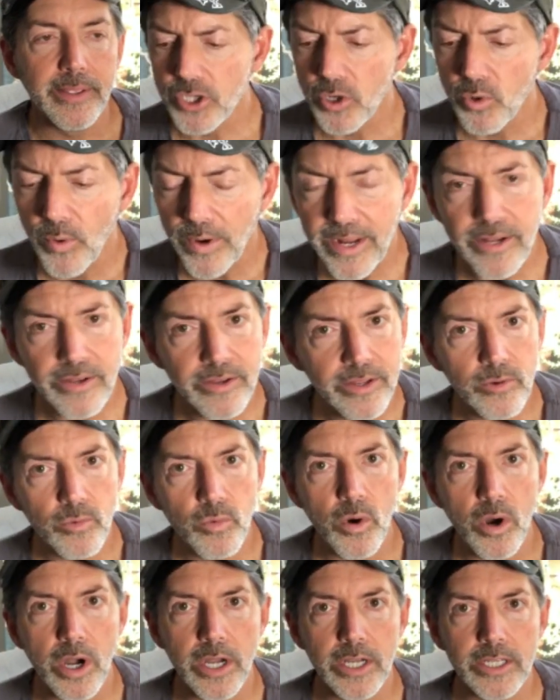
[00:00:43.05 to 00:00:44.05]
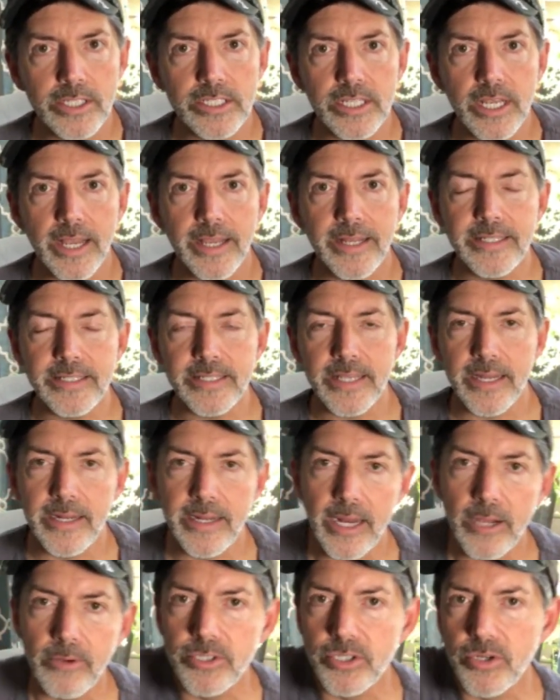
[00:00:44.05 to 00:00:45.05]
So what I did was I
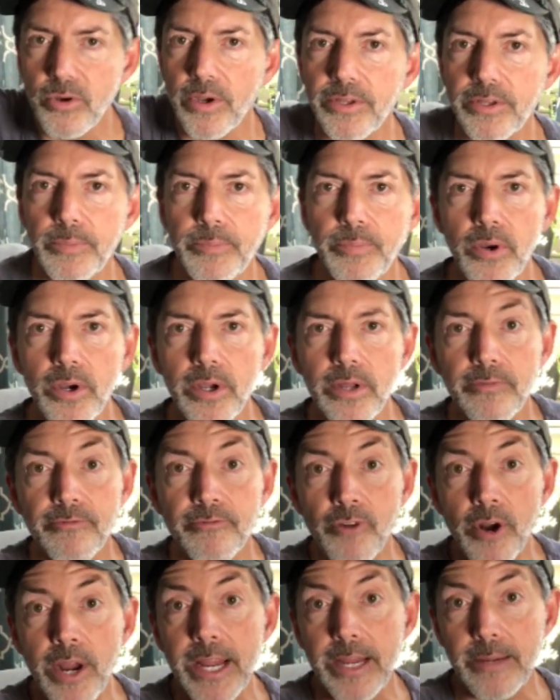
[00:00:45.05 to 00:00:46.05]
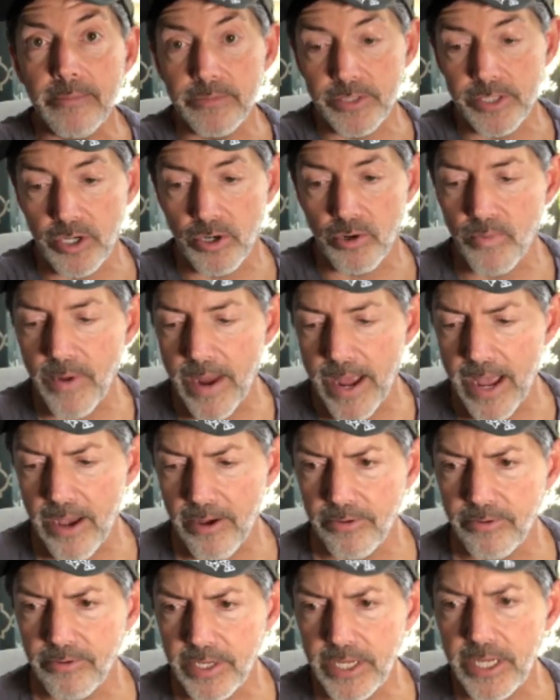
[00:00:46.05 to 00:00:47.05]
decided I was going to put frames
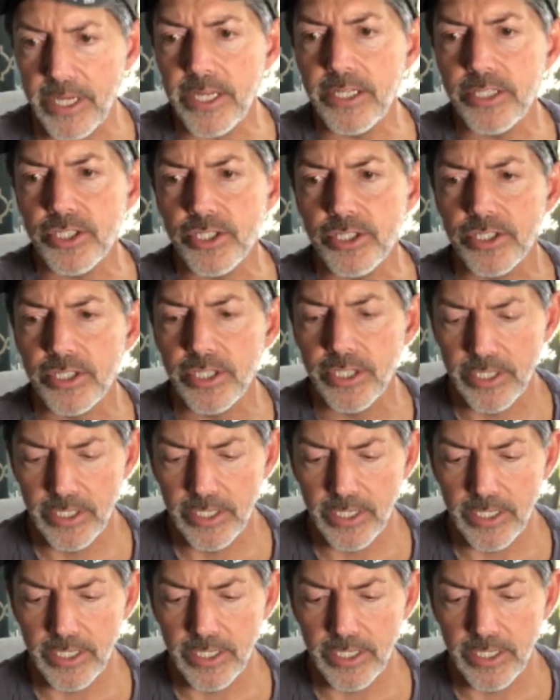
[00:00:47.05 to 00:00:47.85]
around each